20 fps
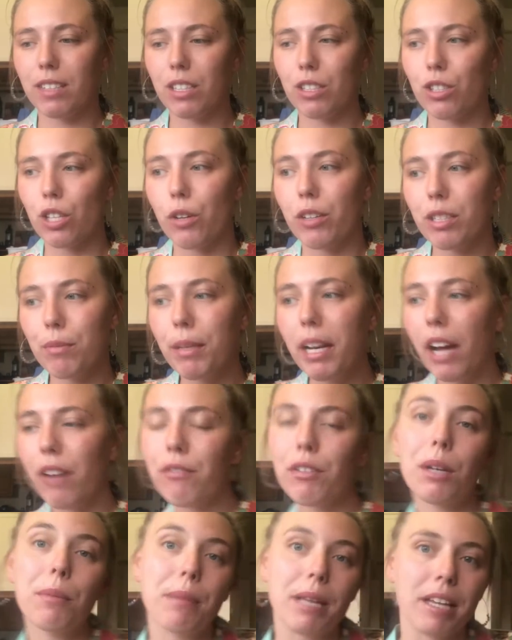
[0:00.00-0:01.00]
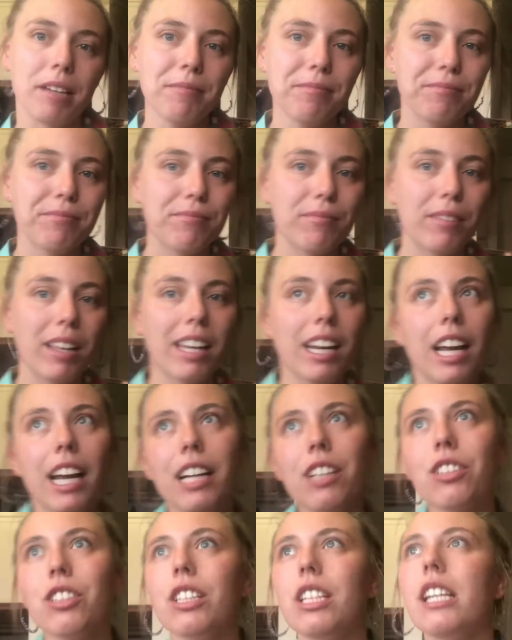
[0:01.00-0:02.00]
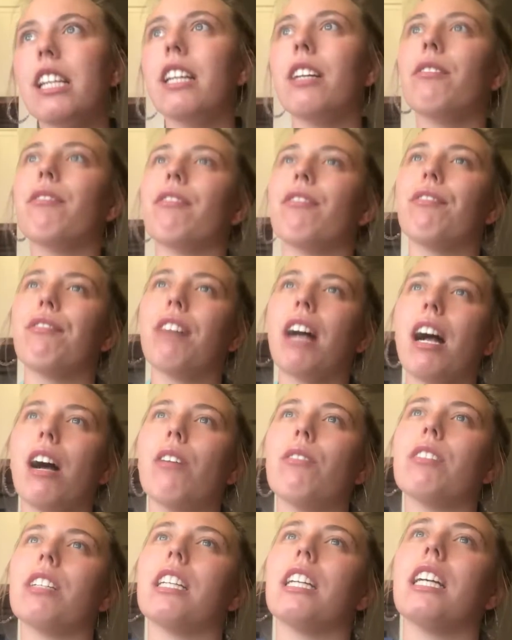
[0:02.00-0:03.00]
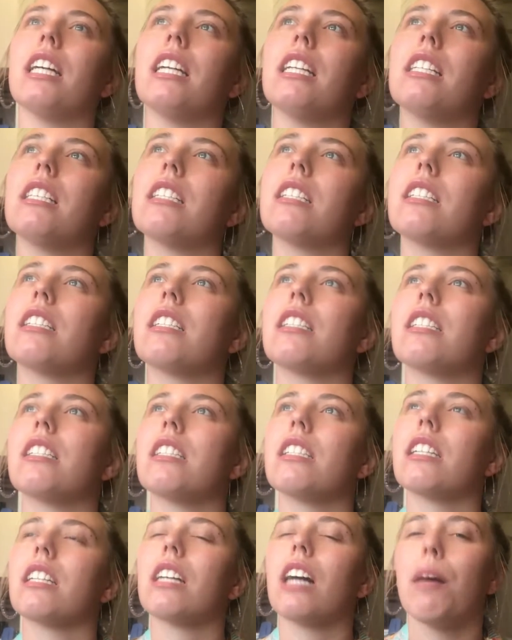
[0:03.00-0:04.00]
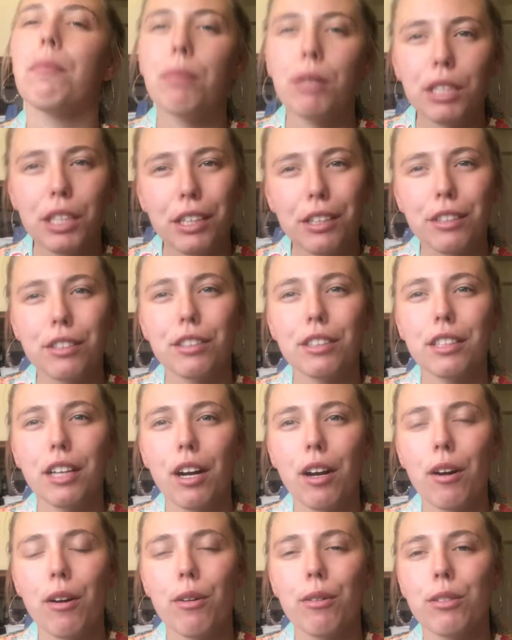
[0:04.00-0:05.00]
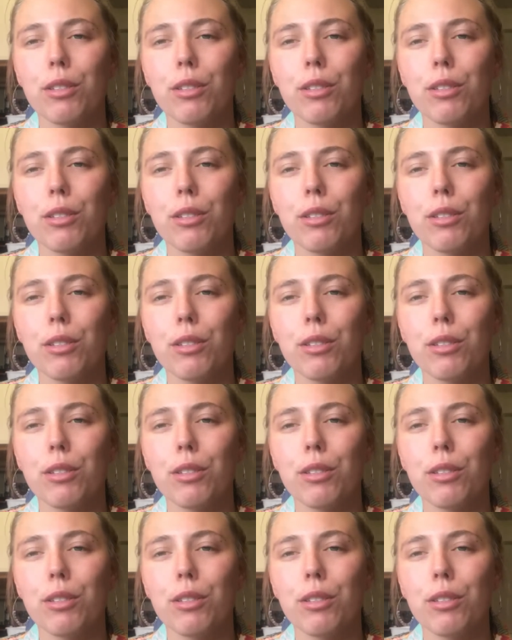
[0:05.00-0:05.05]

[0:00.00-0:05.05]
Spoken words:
So it's been out for a bit and I actually found it a couple years ago.